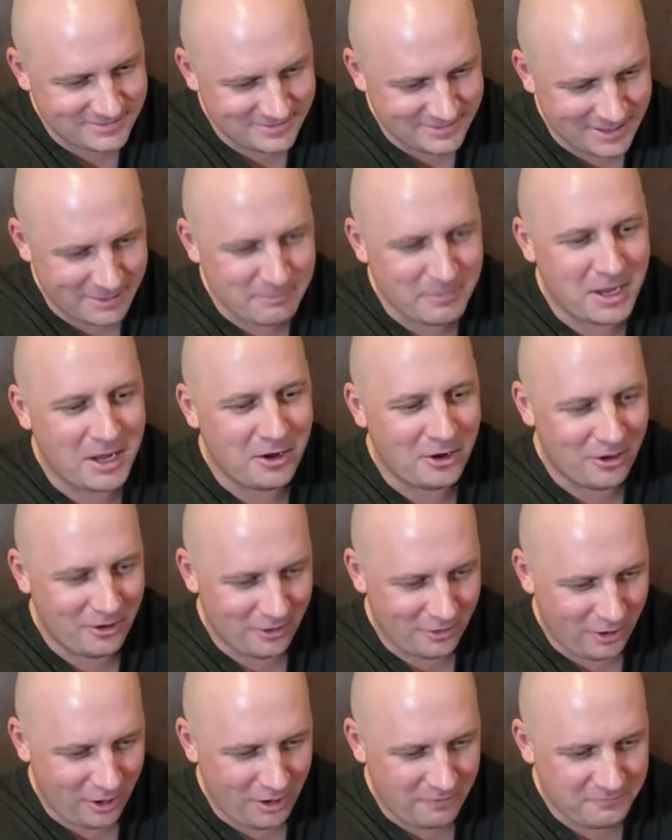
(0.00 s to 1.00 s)
at my
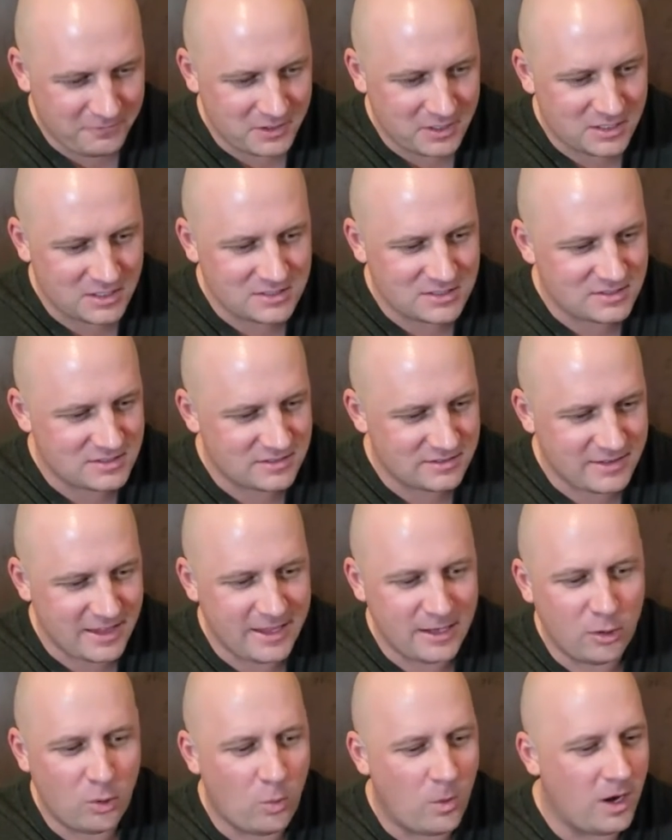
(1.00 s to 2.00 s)
office. They
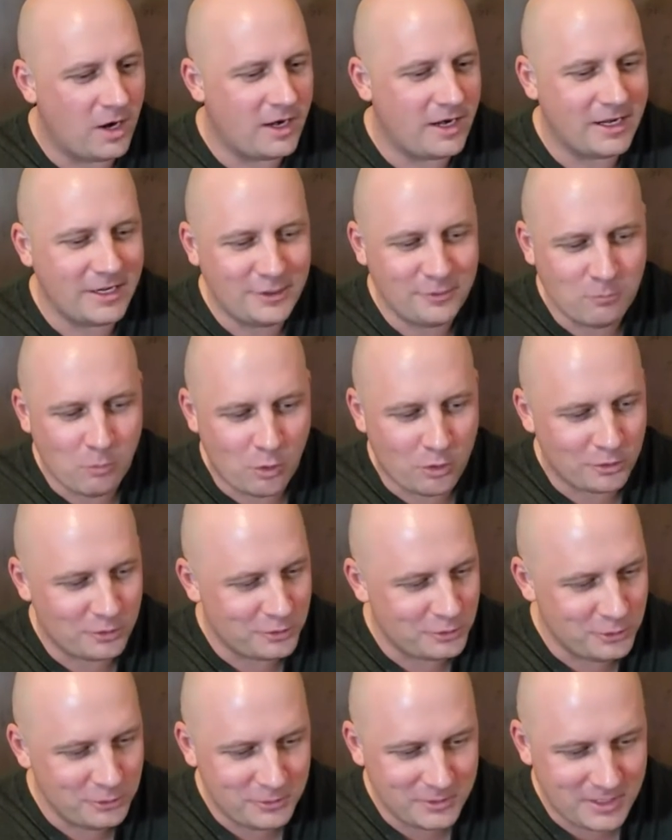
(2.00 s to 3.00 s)
don't want any more
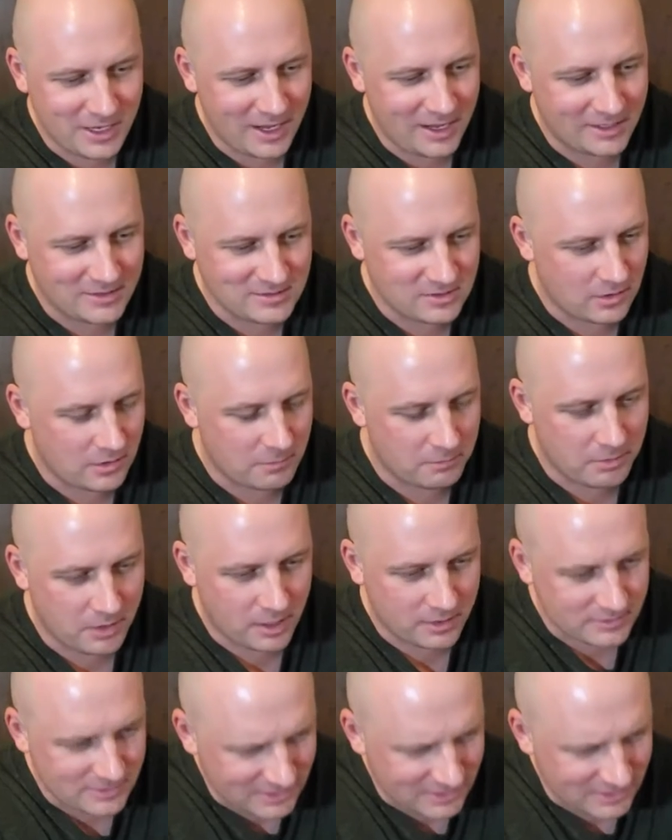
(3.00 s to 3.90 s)
new guys on the block."